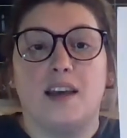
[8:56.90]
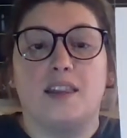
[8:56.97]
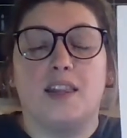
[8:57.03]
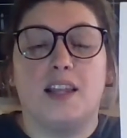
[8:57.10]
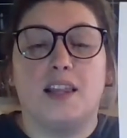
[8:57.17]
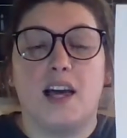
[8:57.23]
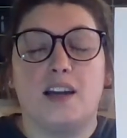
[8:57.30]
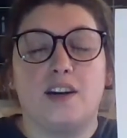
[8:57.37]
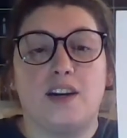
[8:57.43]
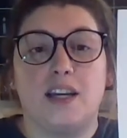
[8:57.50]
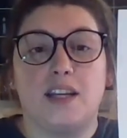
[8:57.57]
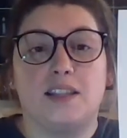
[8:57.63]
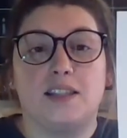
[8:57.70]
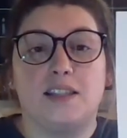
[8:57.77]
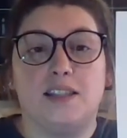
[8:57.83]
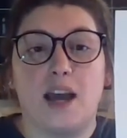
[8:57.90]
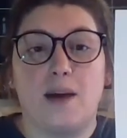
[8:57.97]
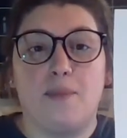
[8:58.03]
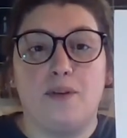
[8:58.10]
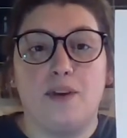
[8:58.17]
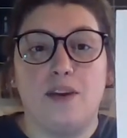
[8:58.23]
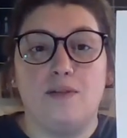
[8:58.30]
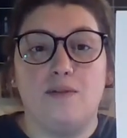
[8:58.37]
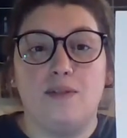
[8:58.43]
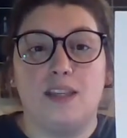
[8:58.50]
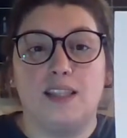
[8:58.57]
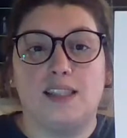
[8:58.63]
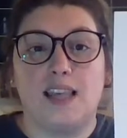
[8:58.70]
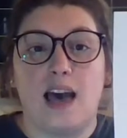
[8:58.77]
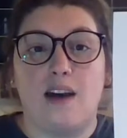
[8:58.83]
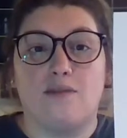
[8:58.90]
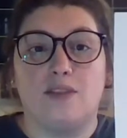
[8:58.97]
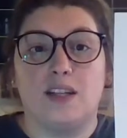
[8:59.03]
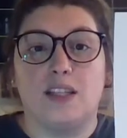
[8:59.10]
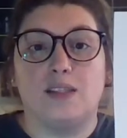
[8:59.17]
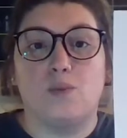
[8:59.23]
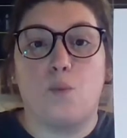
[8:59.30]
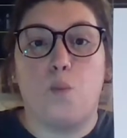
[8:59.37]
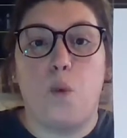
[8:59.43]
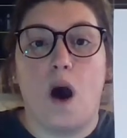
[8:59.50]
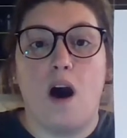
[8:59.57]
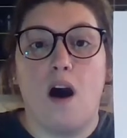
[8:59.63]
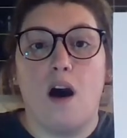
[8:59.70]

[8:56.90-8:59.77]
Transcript: The letter is W. The sound is w.